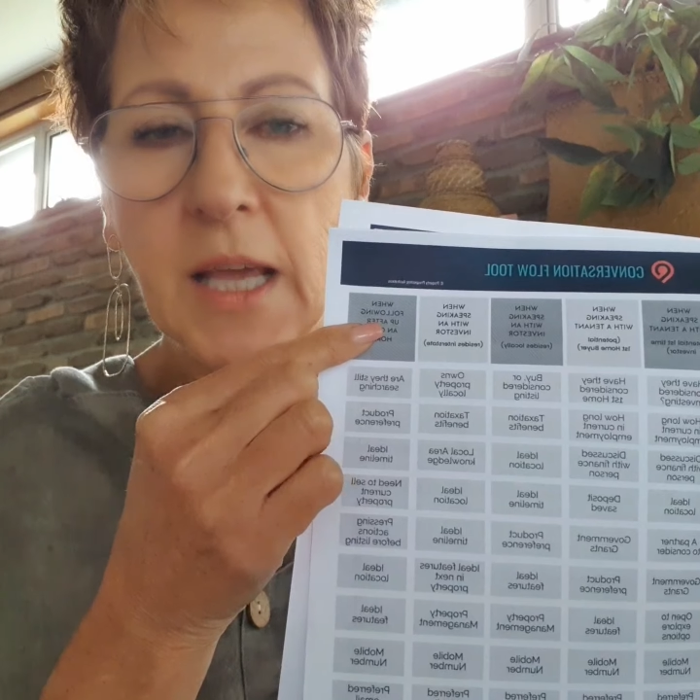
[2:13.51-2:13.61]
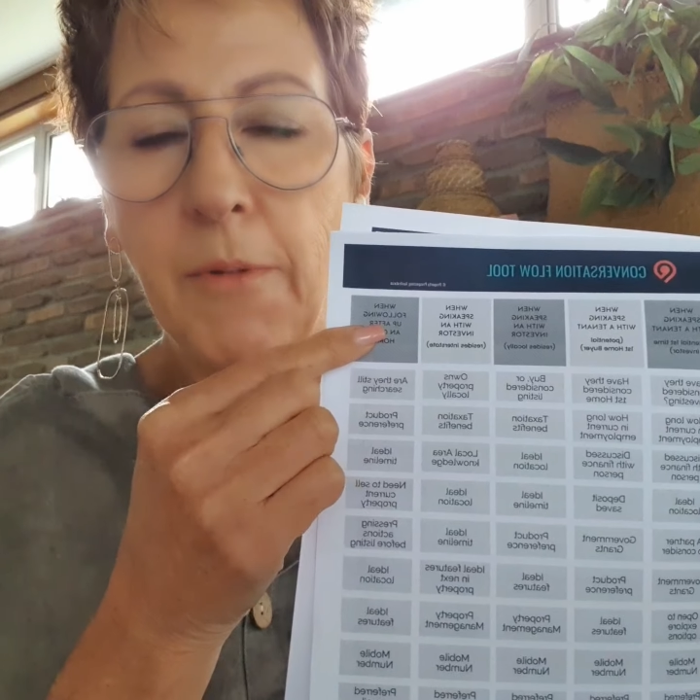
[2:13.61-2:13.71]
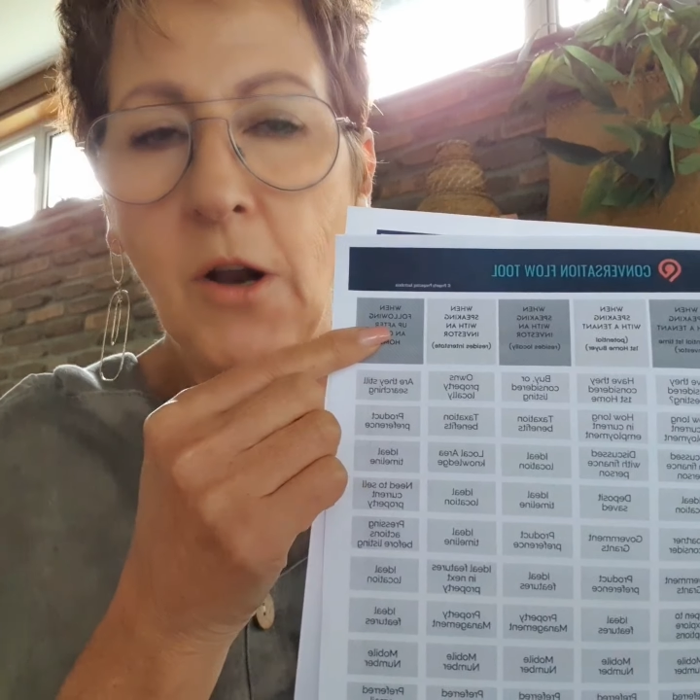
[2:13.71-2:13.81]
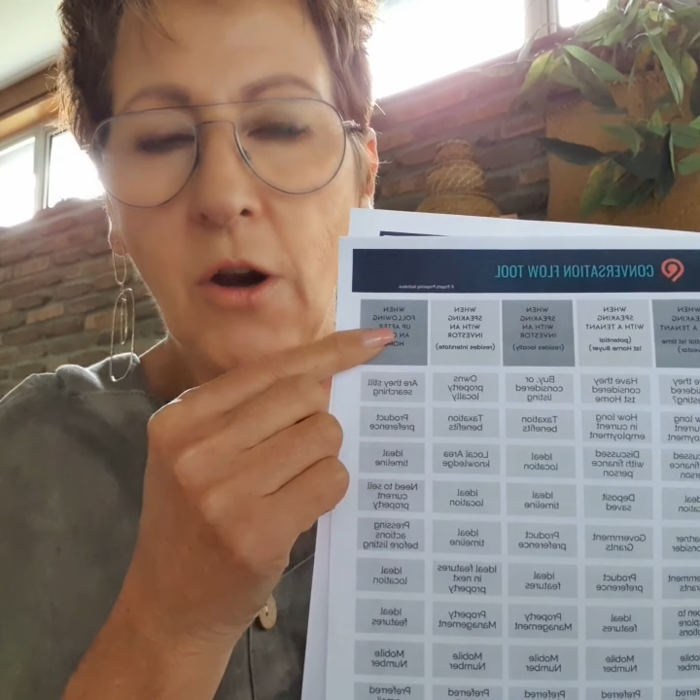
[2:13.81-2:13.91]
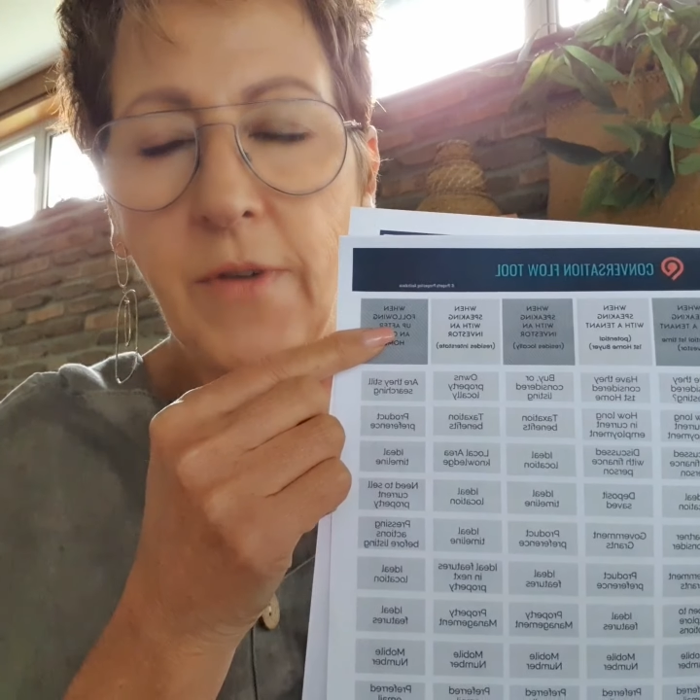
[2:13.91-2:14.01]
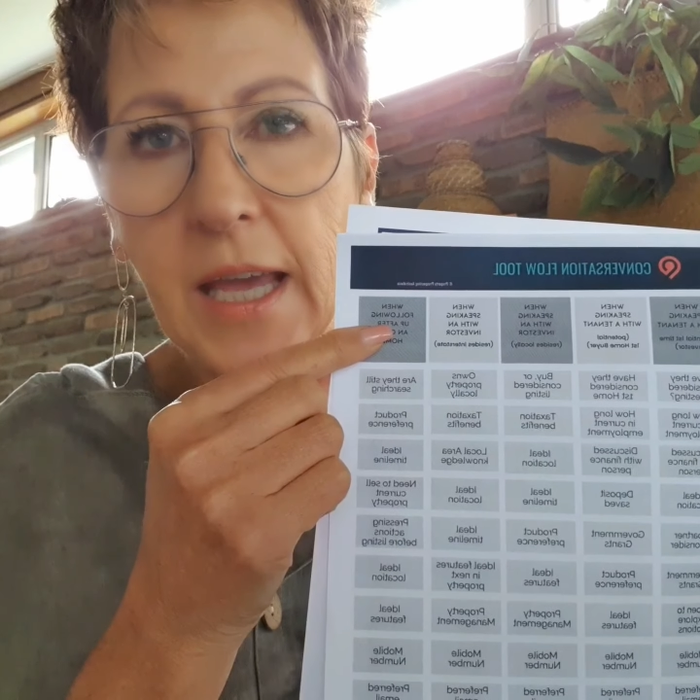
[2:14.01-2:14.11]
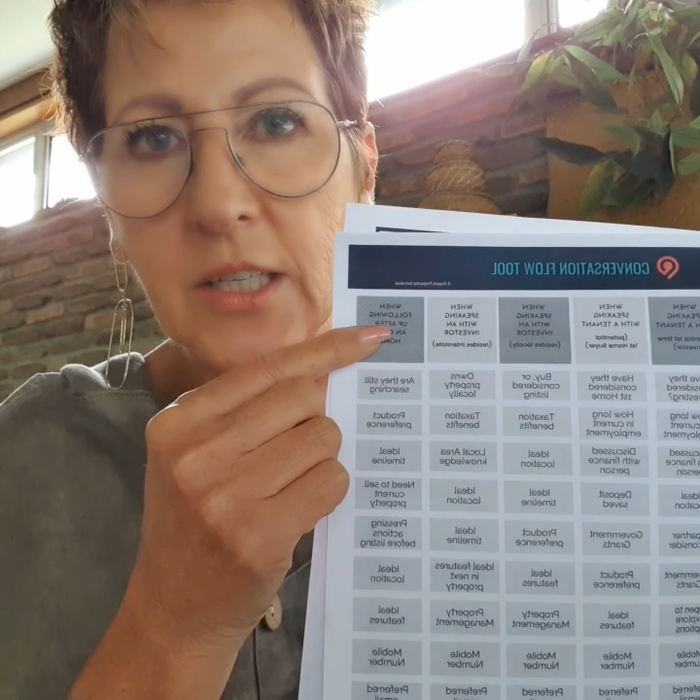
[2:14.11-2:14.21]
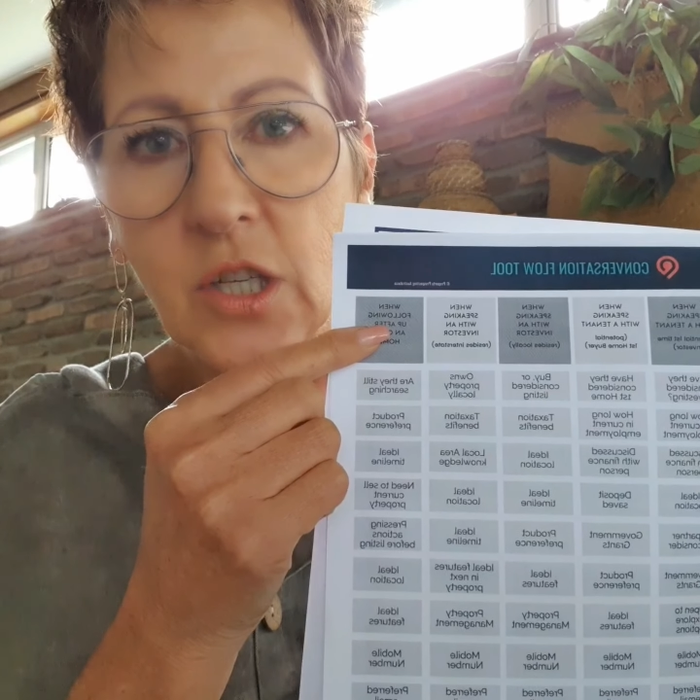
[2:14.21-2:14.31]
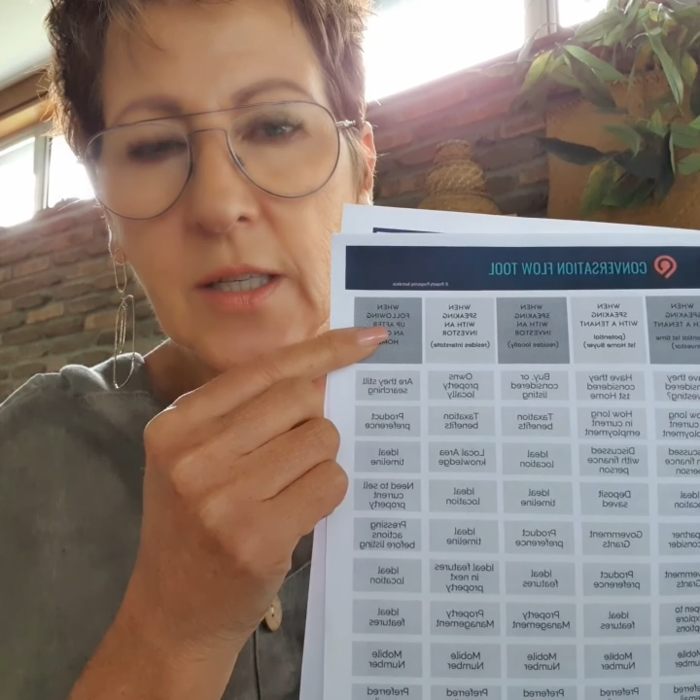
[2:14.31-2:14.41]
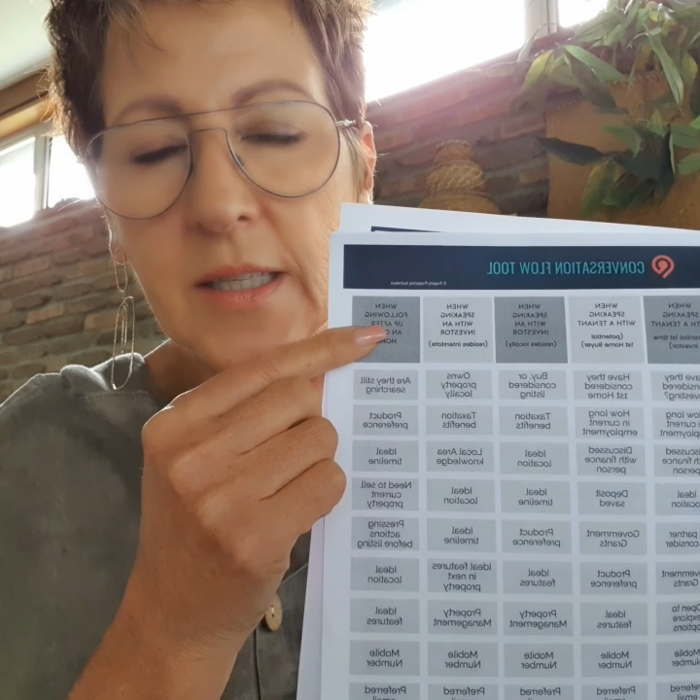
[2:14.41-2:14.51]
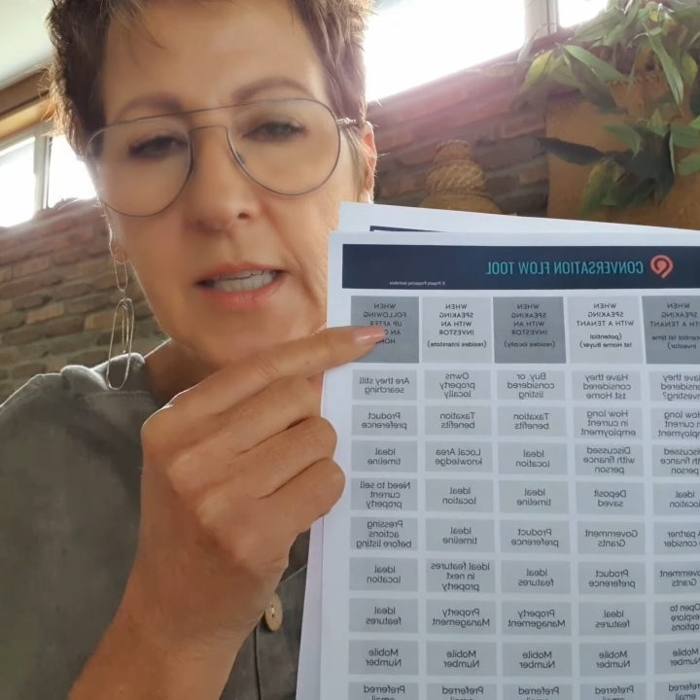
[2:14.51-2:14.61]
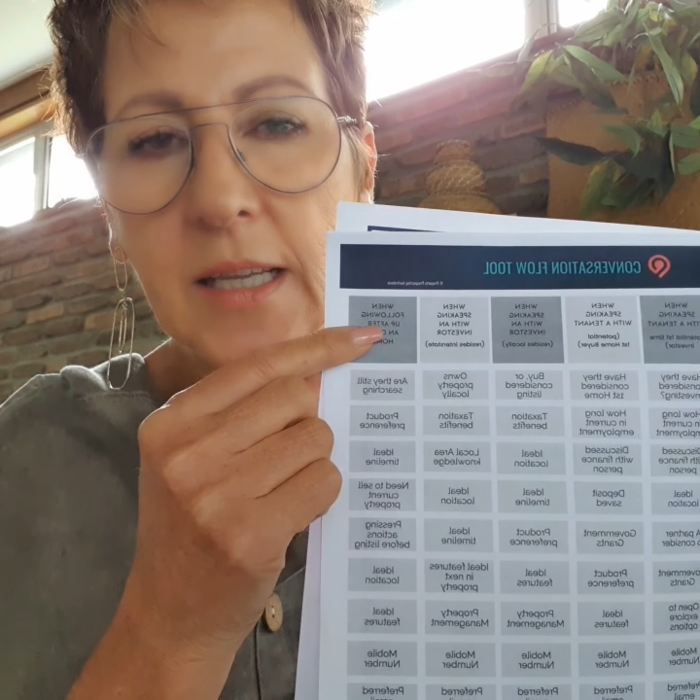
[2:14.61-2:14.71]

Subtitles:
up a lot of agents